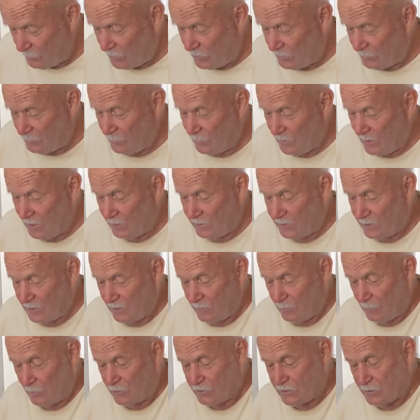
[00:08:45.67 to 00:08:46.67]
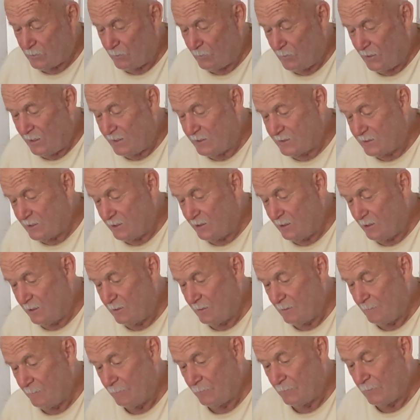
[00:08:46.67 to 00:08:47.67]
would make the most amazing
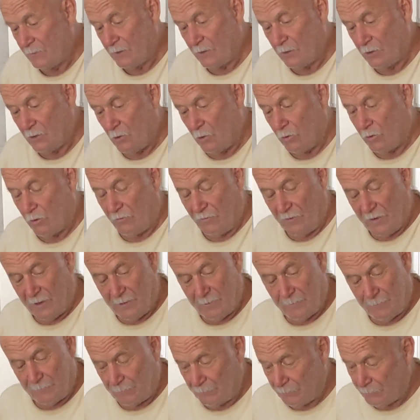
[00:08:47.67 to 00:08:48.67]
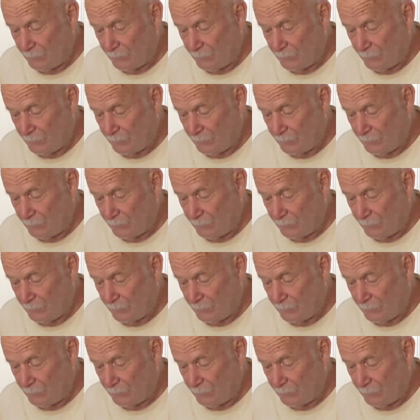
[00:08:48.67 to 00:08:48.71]
coq au vin.